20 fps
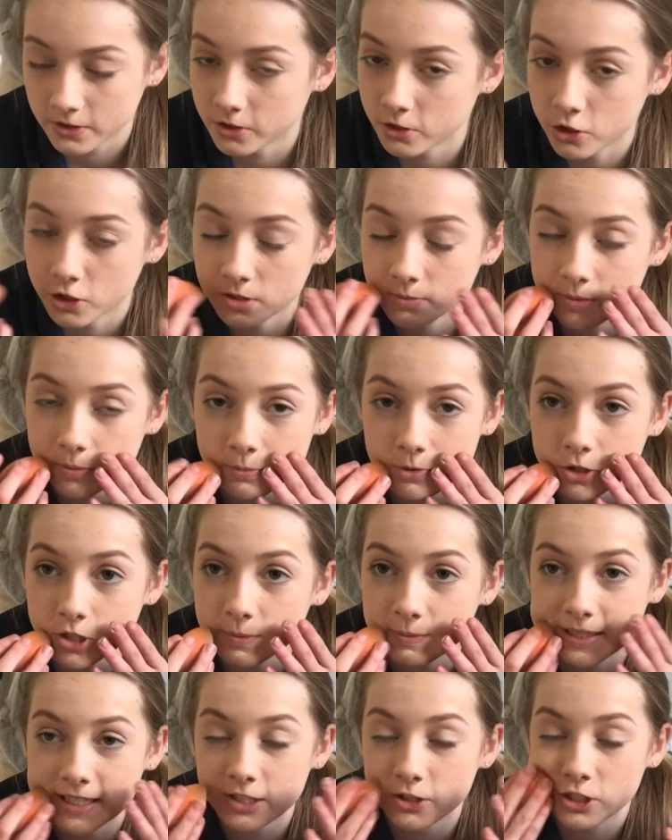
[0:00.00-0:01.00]
Using my
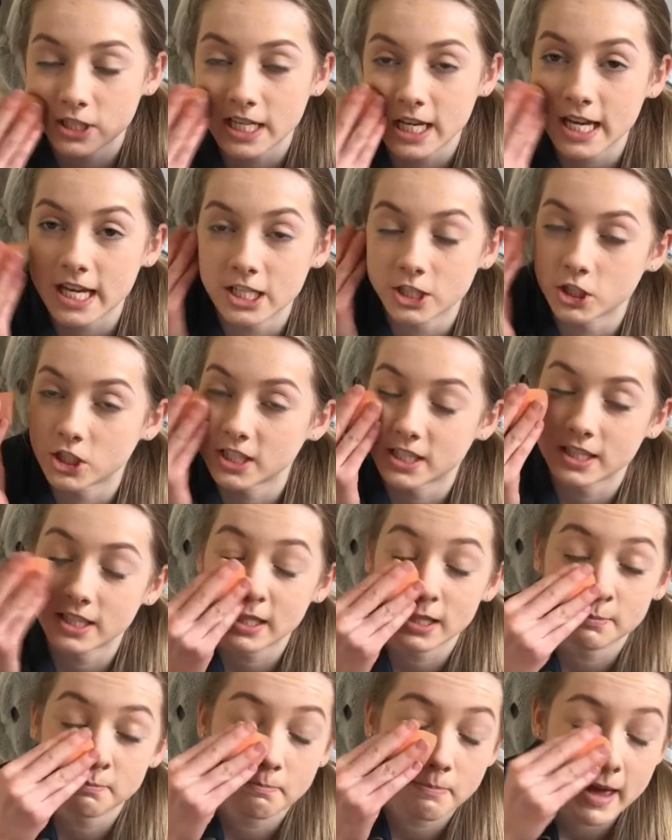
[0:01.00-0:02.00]
Beauty Blender again, just
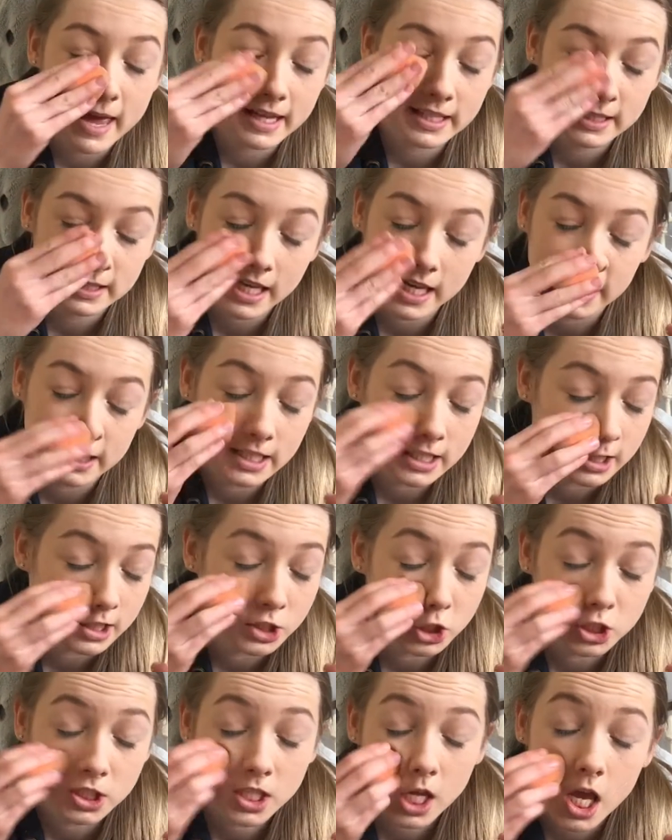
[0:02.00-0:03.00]
best technique,
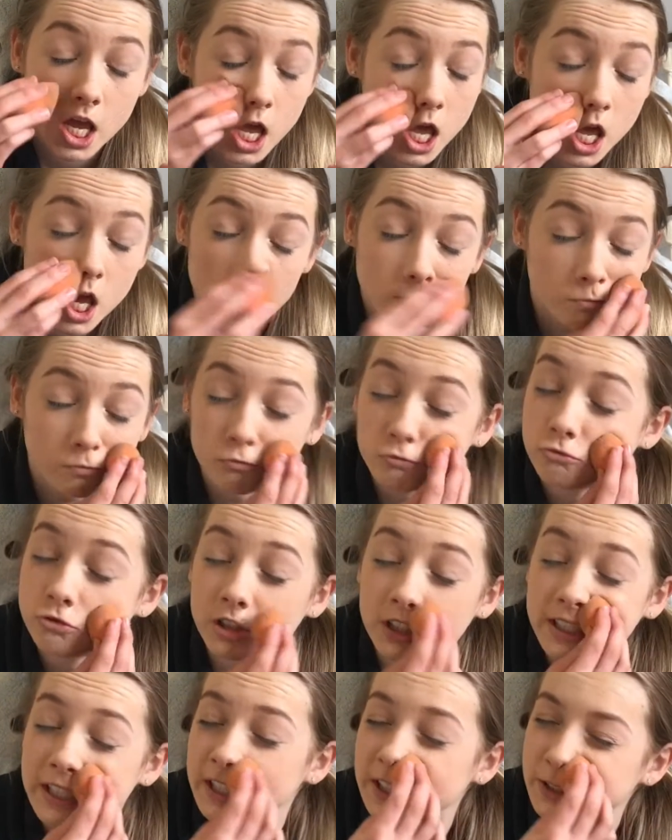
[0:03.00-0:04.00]
and just
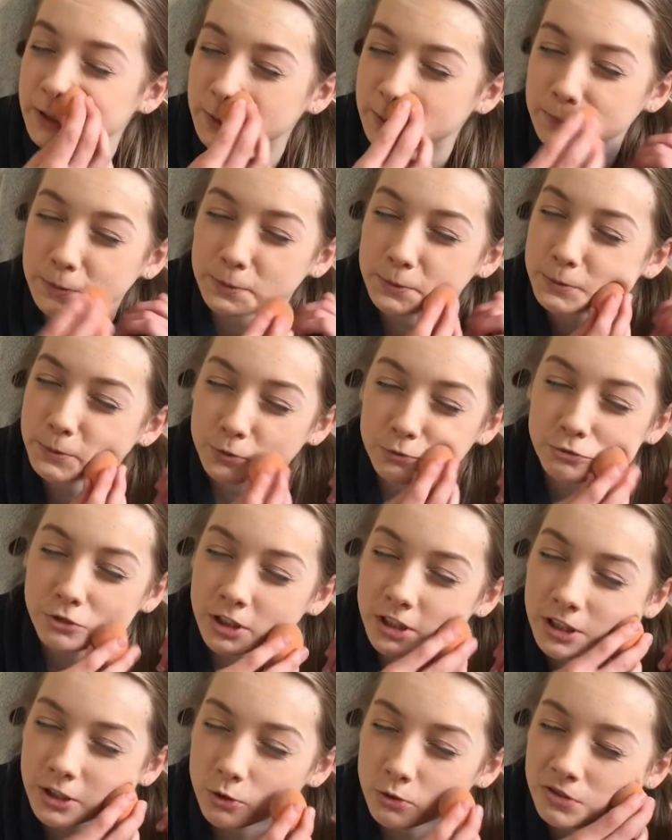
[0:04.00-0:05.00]
really,
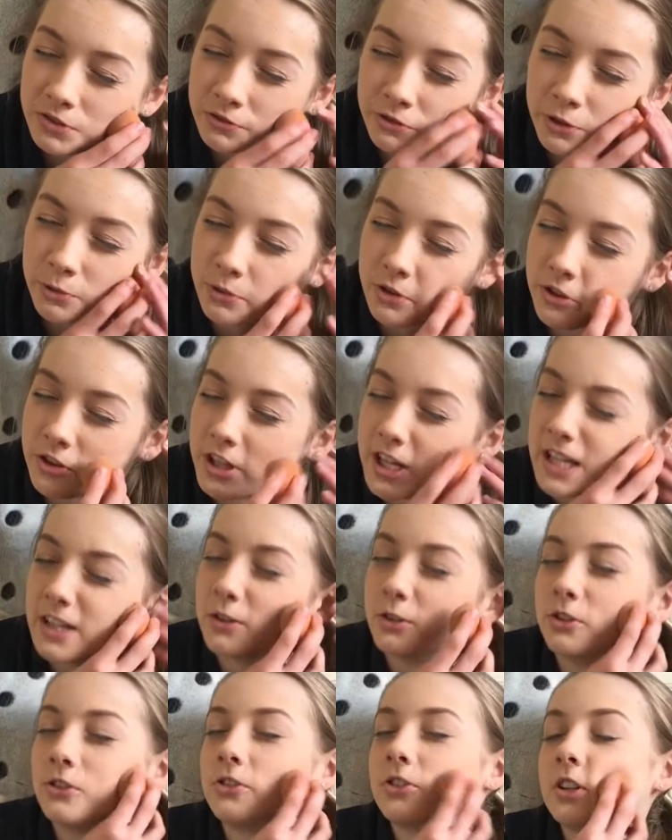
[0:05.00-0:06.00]
really going for it with the
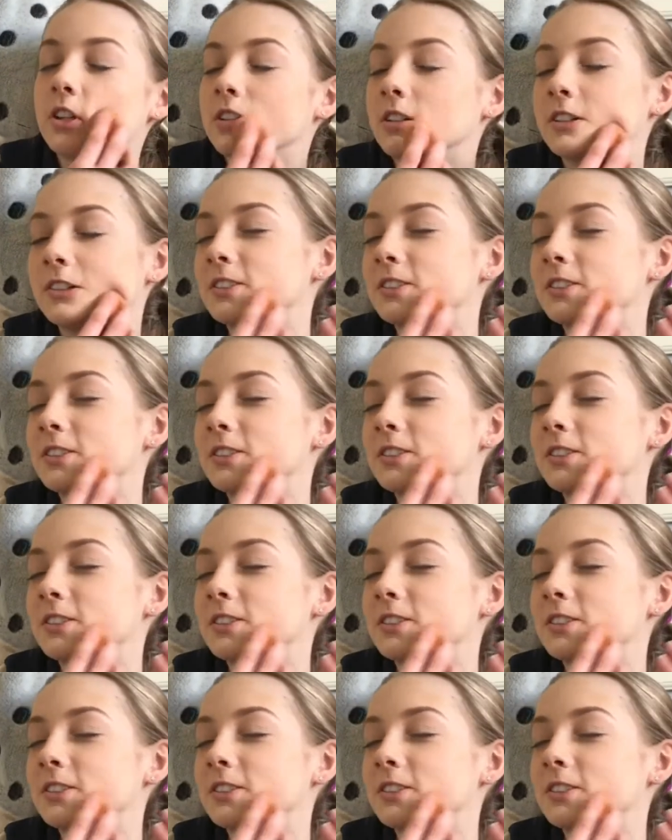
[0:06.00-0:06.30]
nails.